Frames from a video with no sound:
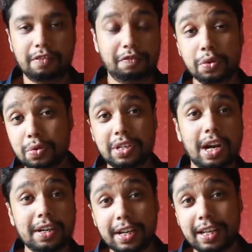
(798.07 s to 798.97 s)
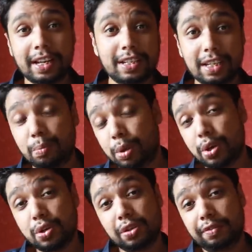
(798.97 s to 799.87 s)
Views started increasing
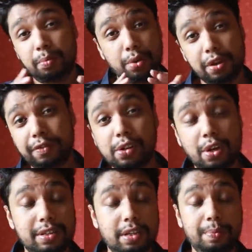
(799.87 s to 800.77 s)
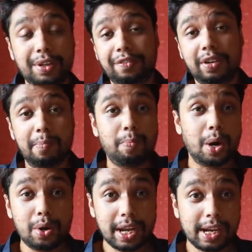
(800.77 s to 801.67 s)
because of the beautiful concept of
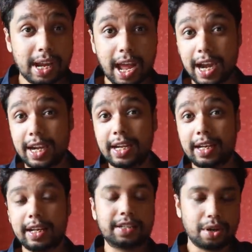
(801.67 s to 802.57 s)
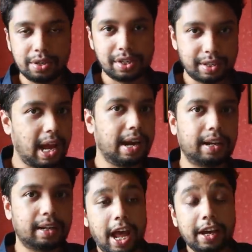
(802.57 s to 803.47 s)
compounding, and it's not just that.
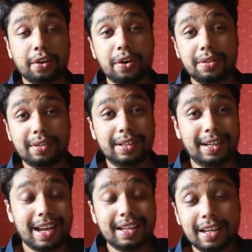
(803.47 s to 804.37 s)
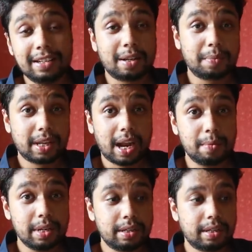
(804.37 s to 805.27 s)
I crossed 10,000
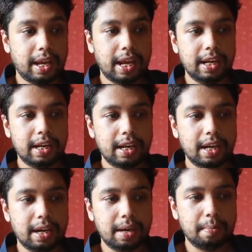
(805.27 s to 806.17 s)
subscribers in